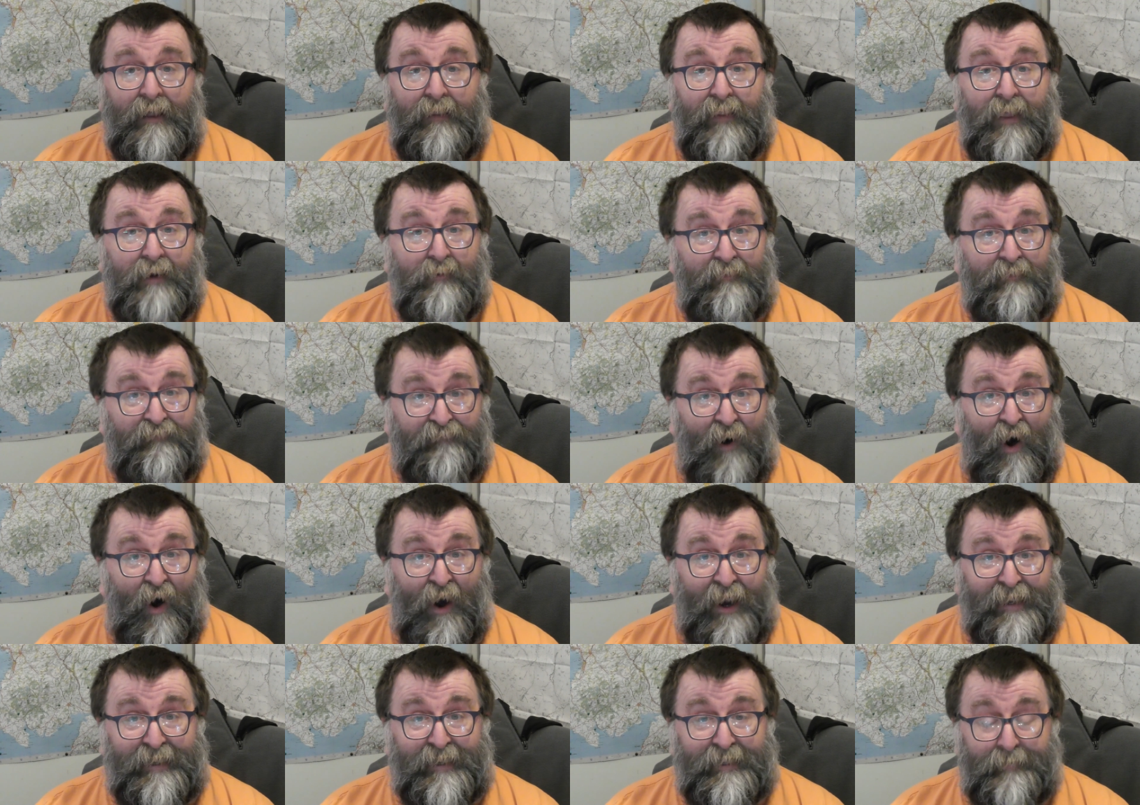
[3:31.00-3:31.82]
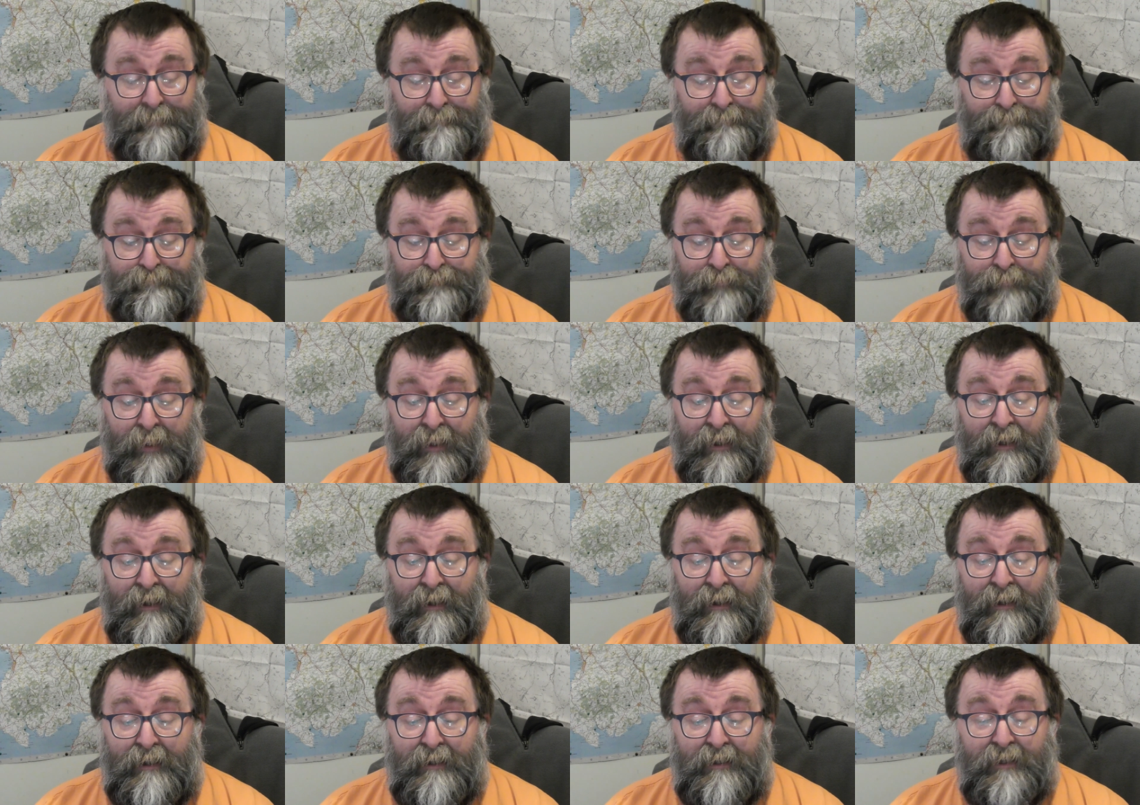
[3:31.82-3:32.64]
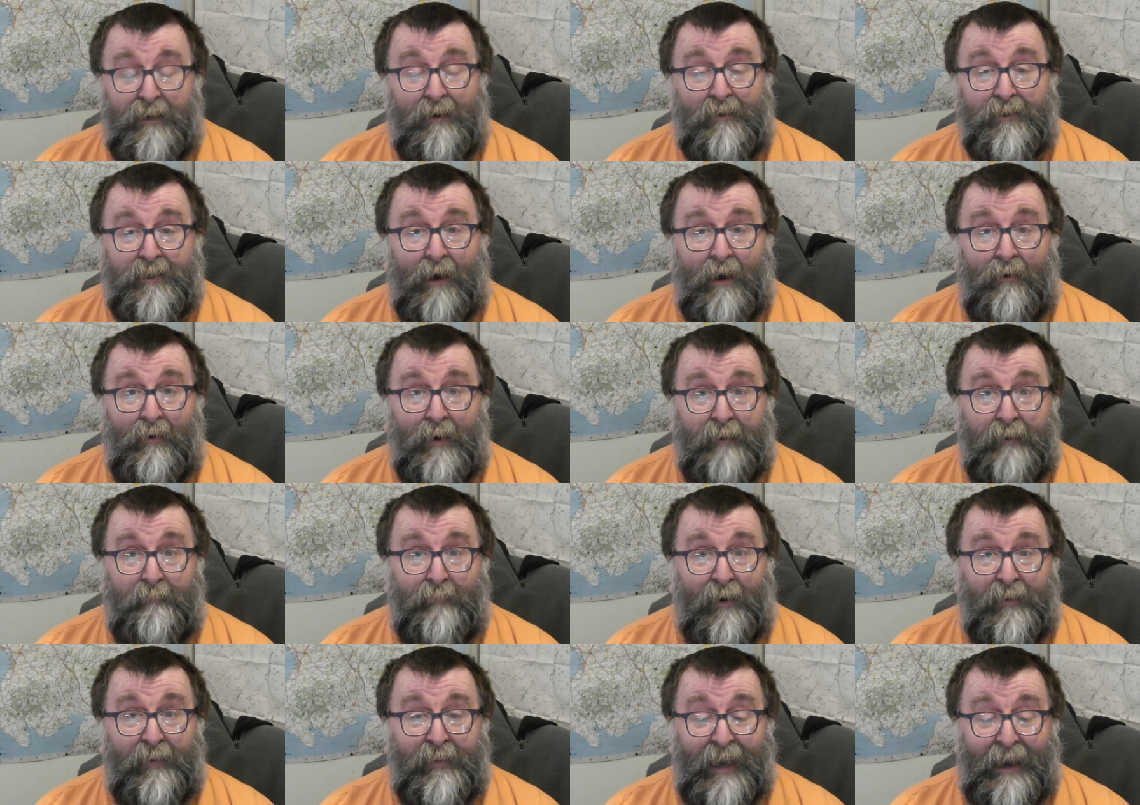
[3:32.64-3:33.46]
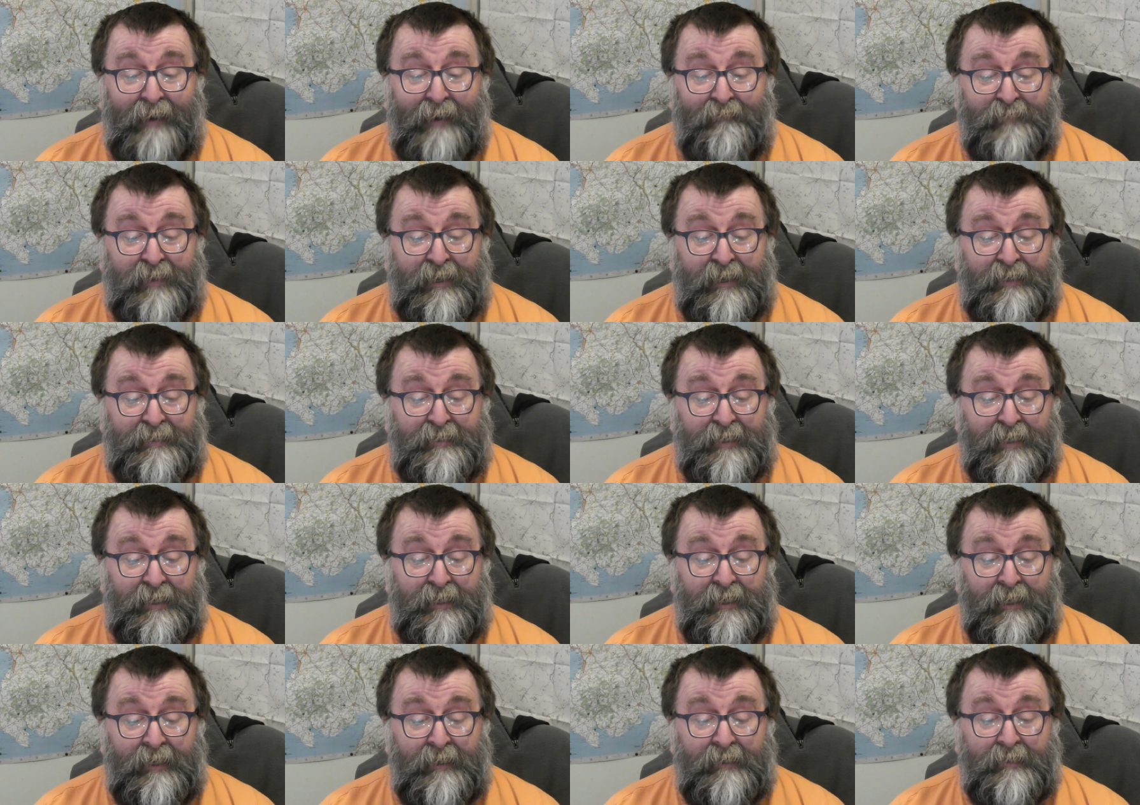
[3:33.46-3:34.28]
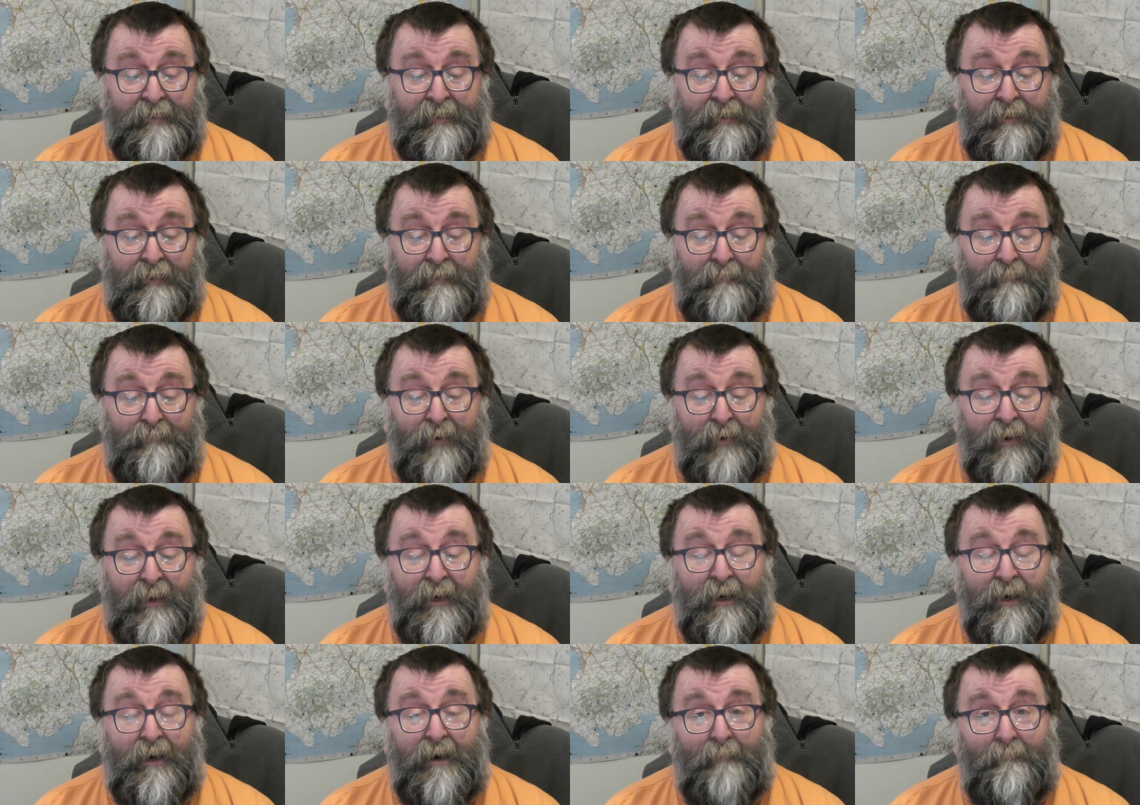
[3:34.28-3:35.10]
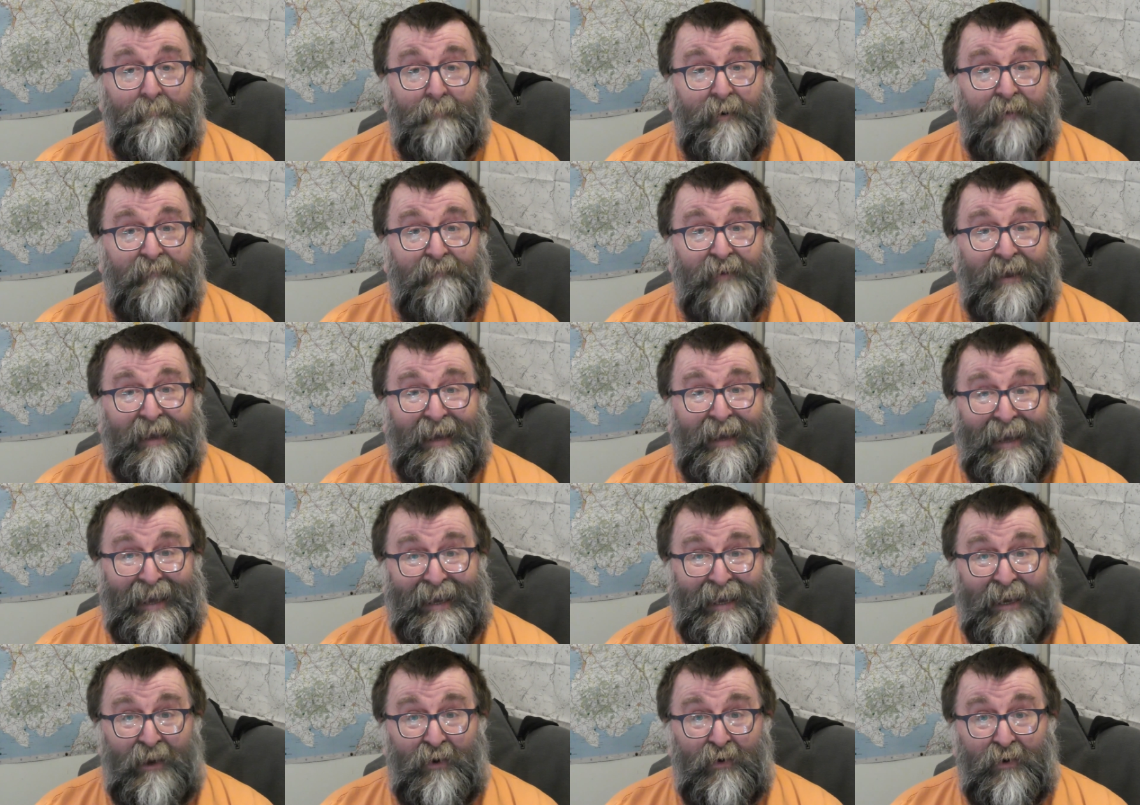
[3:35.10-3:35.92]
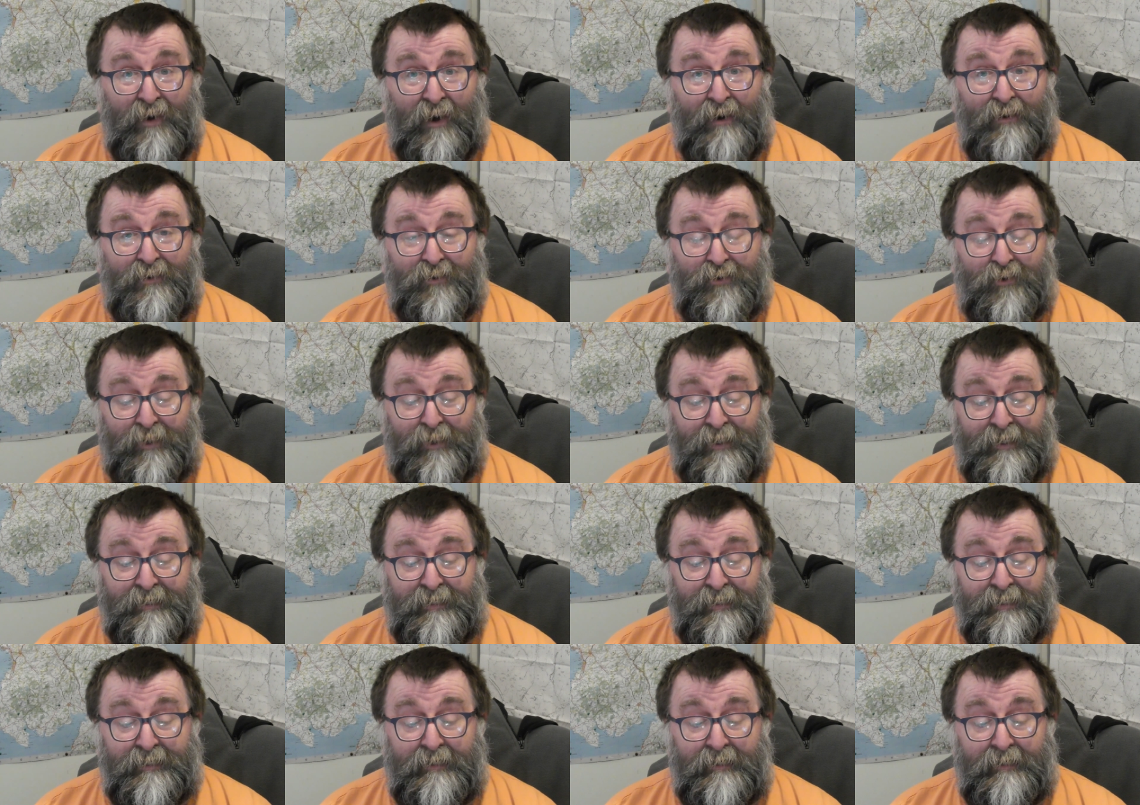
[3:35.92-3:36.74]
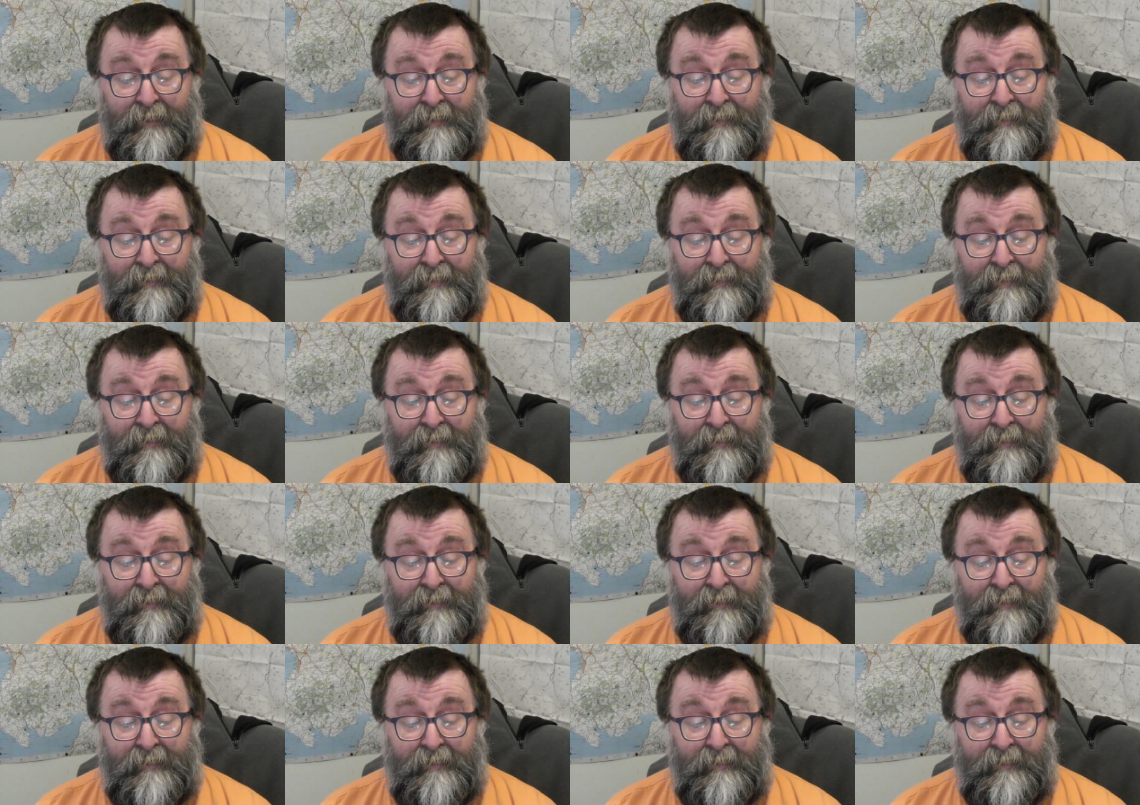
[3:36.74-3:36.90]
They were fined, not only by the FTC, but in a number of EU countries.